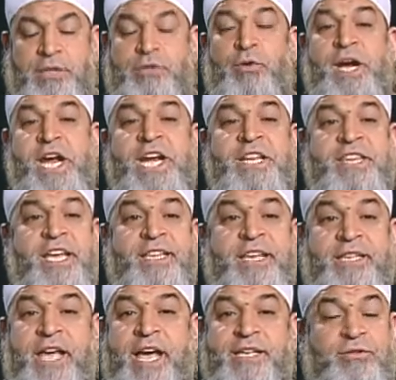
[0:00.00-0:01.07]
So anything
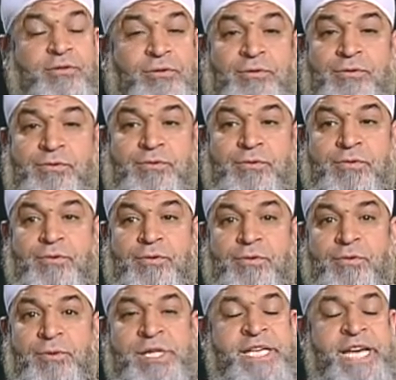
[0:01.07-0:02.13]
that has to do
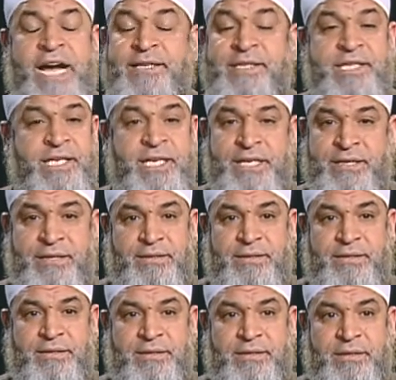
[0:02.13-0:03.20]
with the unseen,
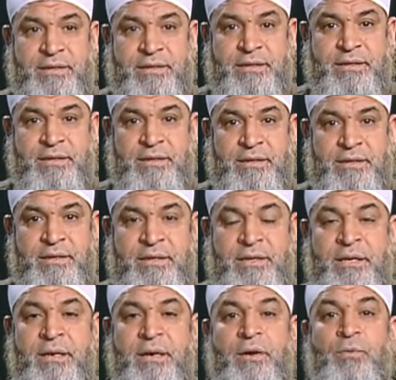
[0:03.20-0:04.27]

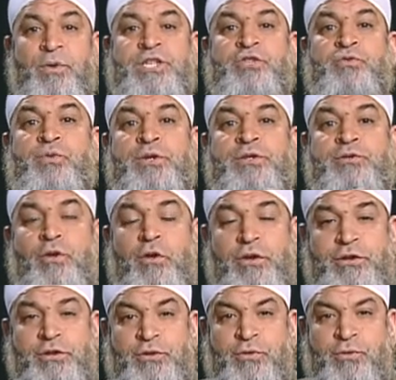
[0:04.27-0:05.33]
which were
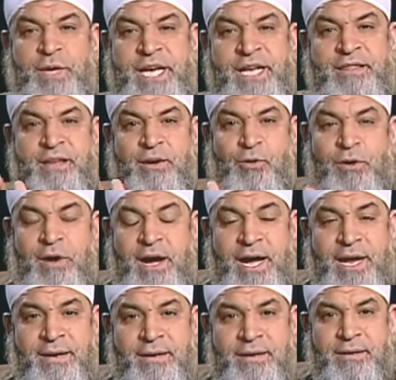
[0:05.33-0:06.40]
told to you in the
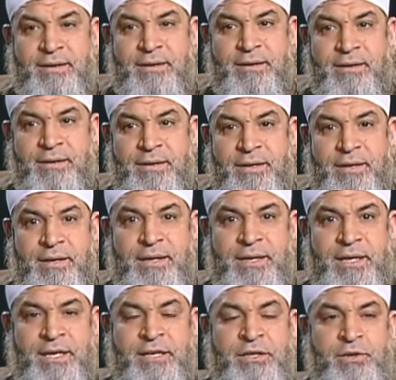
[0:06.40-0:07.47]
Quran,
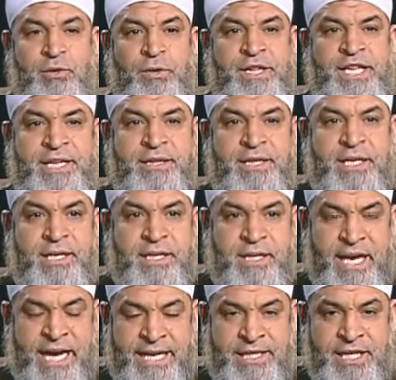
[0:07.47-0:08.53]
in the
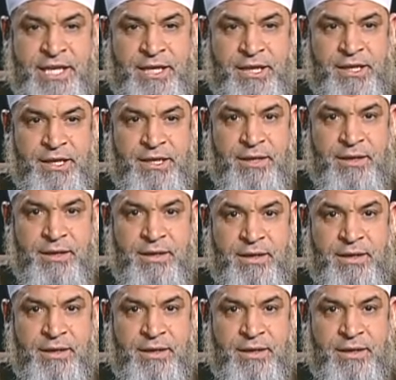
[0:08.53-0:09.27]
authentic hadith,